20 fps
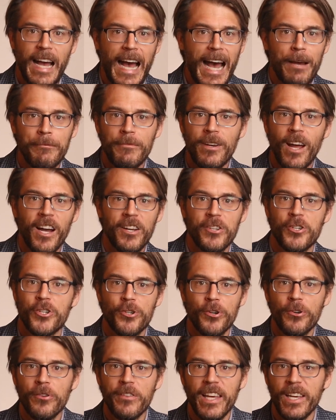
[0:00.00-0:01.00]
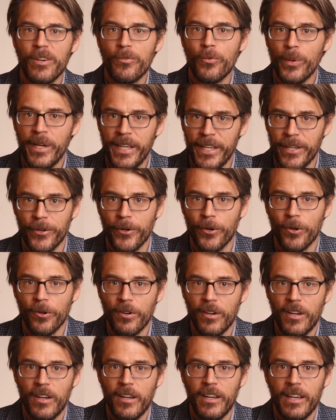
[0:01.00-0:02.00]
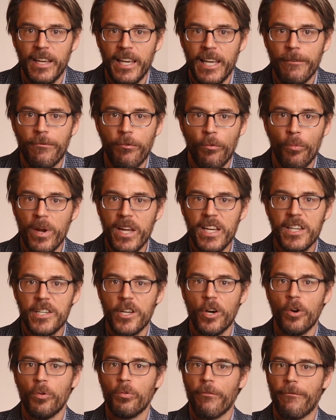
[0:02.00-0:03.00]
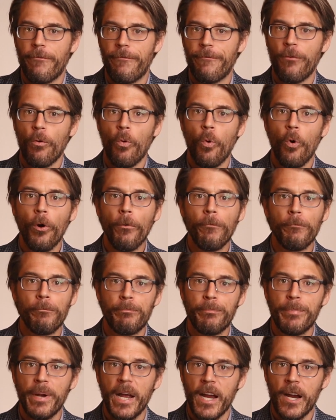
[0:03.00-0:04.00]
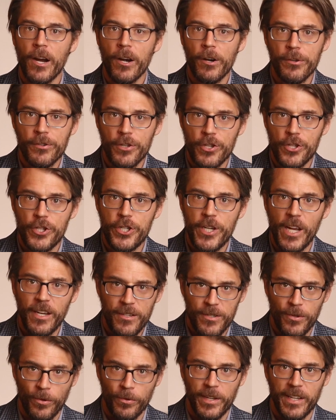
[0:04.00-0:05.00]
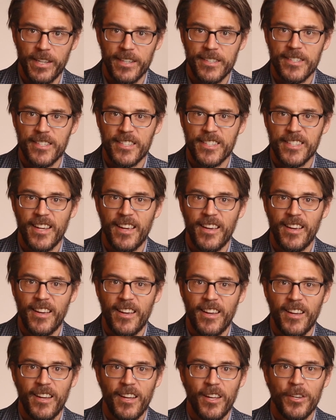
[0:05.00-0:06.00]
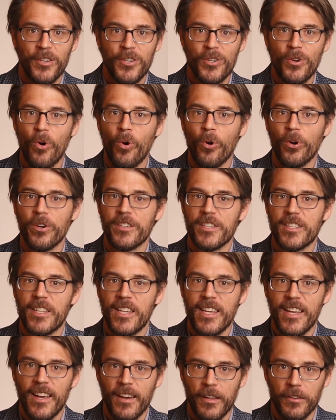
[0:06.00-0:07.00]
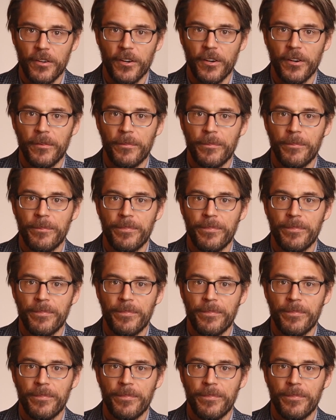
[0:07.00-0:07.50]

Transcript: I'm not sure they will if we don't forbear gentleness towards the other.